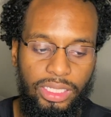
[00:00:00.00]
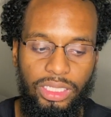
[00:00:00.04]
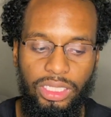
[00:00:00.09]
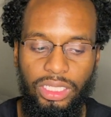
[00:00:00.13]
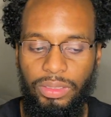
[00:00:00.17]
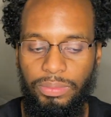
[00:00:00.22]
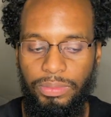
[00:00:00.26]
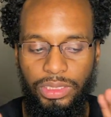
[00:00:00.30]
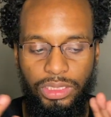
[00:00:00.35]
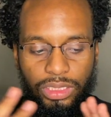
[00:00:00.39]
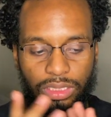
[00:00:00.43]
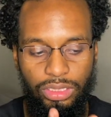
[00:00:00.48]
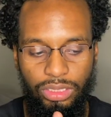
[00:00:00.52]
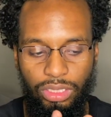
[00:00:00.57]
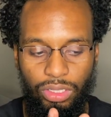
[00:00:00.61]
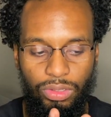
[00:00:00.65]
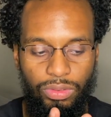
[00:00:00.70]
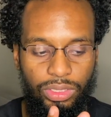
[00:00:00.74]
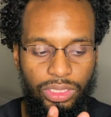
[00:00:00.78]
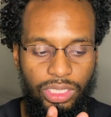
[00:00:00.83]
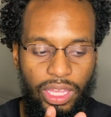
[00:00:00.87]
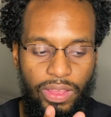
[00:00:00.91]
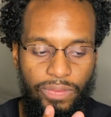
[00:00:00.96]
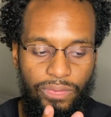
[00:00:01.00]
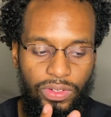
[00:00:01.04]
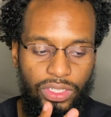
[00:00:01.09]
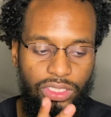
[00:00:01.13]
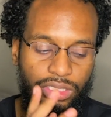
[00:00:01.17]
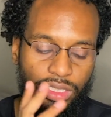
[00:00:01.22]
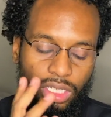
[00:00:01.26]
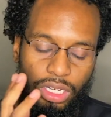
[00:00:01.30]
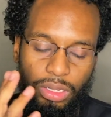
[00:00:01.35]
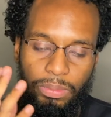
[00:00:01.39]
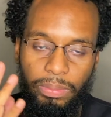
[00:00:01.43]
I'm gonna just go with that first.
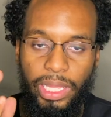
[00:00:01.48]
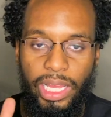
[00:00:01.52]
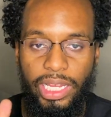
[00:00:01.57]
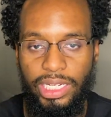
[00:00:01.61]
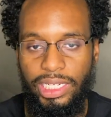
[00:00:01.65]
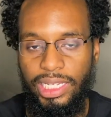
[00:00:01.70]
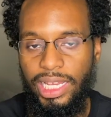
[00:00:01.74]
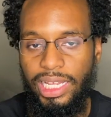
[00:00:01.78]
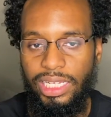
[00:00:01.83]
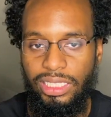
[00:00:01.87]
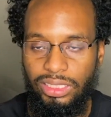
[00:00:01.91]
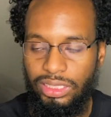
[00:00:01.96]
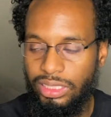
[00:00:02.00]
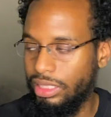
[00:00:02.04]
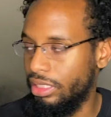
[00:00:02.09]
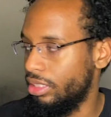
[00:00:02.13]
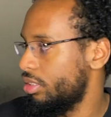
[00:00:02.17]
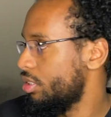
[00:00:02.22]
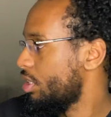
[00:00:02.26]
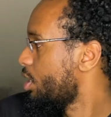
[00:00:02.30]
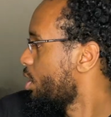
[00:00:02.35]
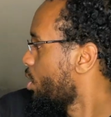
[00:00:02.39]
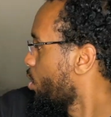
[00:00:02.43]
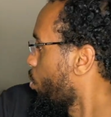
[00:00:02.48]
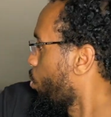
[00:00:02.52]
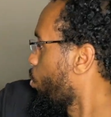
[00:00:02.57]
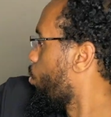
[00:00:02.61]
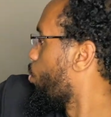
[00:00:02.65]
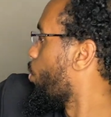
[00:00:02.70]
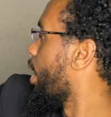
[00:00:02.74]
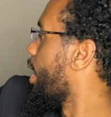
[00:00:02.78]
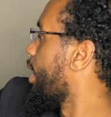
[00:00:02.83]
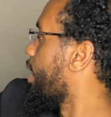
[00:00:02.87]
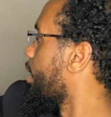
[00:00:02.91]
All black. It has these
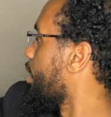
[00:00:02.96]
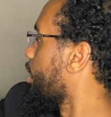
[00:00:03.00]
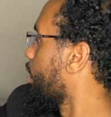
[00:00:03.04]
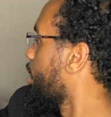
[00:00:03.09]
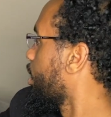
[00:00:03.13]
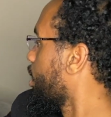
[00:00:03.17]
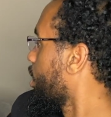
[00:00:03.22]
white,